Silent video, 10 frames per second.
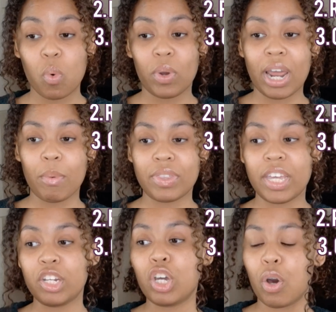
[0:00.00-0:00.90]
when I would
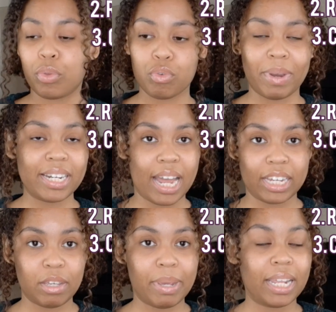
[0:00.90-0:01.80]
then go through my
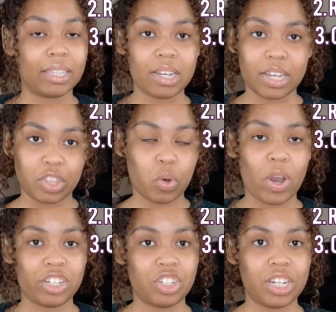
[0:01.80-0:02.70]
document and look at the
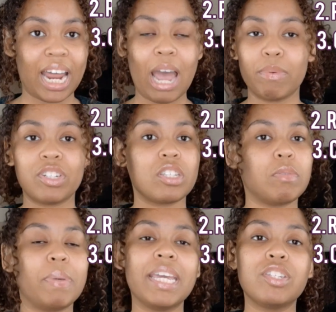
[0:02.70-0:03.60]
question, I would just
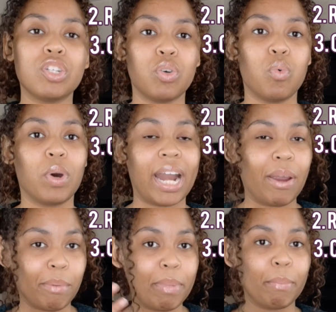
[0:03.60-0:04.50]
speak to what I
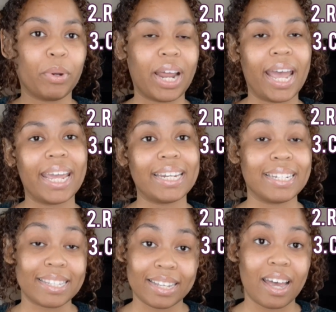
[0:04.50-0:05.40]
remembered I had
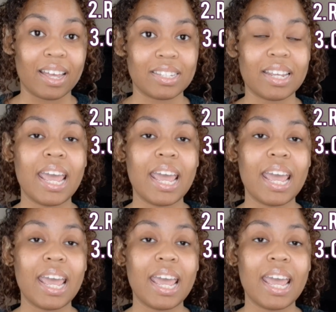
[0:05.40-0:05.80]
discussed.